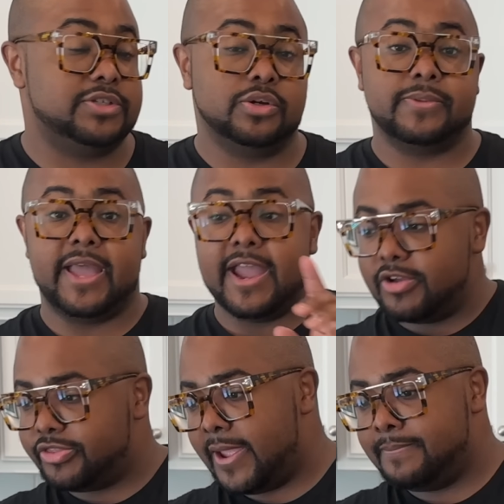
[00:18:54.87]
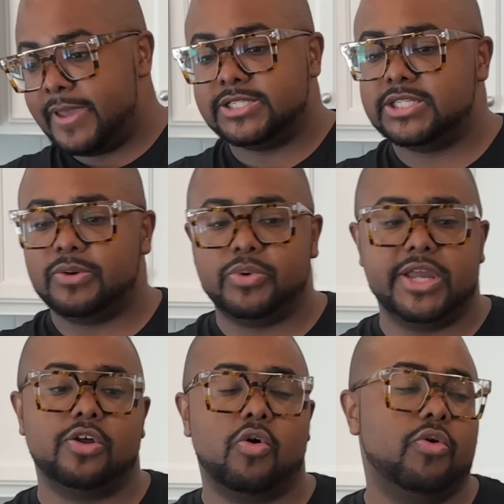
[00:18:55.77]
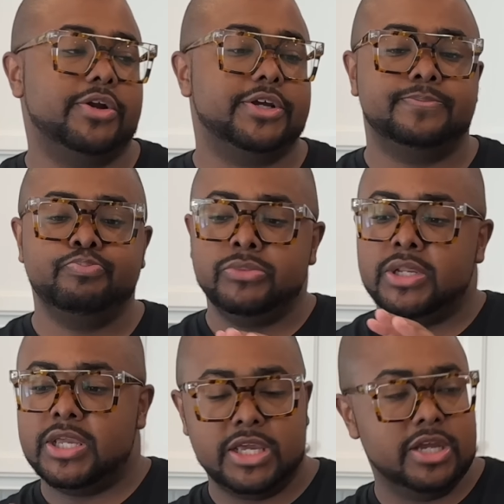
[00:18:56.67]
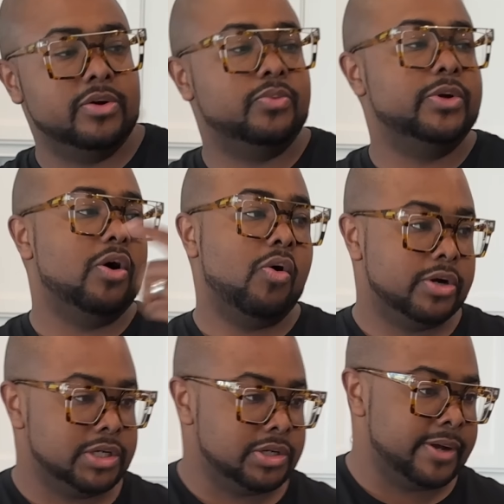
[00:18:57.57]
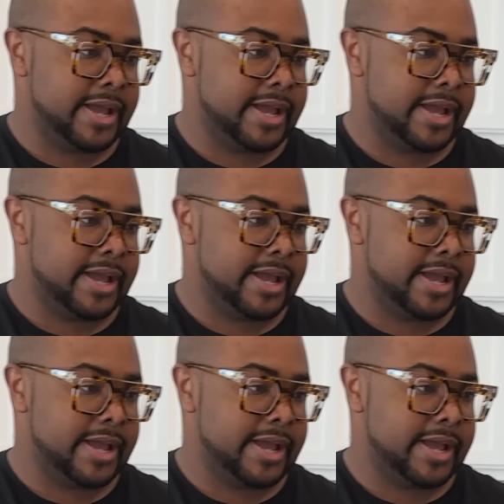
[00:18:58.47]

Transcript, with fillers: So everything basically that we had ordered here, we ordered on